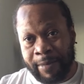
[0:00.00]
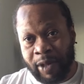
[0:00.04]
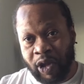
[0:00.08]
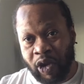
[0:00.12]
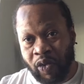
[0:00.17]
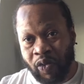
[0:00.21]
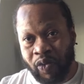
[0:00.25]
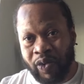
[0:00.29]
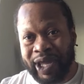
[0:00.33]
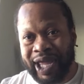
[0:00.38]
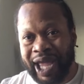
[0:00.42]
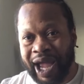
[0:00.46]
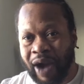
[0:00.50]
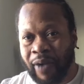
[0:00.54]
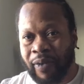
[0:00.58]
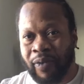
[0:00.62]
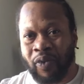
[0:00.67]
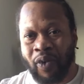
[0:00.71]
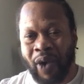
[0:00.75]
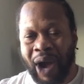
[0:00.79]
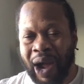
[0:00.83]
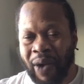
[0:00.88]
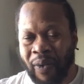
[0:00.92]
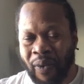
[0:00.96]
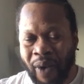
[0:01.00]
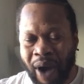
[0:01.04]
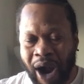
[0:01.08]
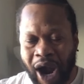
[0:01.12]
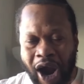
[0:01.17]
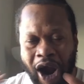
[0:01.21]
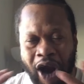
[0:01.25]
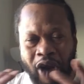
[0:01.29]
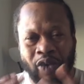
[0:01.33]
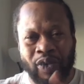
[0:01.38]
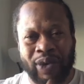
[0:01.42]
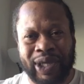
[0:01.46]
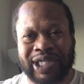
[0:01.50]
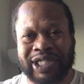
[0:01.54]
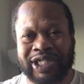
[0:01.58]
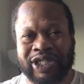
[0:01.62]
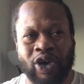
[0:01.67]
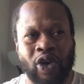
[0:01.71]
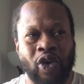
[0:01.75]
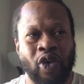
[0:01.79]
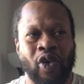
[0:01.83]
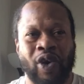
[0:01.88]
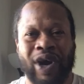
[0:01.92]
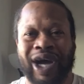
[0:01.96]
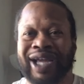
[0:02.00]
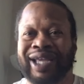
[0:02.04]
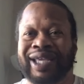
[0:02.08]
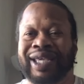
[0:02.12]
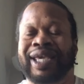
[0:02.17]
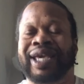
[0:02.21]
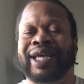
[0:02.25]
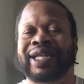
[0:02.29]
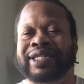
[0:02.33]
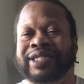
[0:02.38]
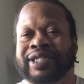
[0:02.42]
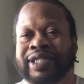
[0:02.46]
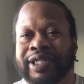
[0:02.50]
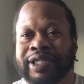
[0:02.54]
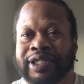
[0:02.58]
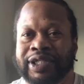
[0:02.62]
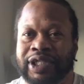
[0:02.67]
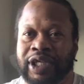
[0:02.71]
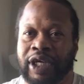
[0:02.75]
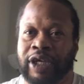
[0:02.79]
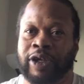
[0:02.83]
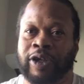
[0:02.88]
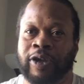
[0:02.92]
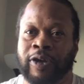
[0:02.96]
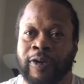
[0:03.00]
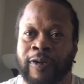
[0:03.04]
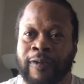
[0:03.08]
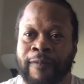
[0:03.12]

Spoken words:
We are. Why are we so against each other?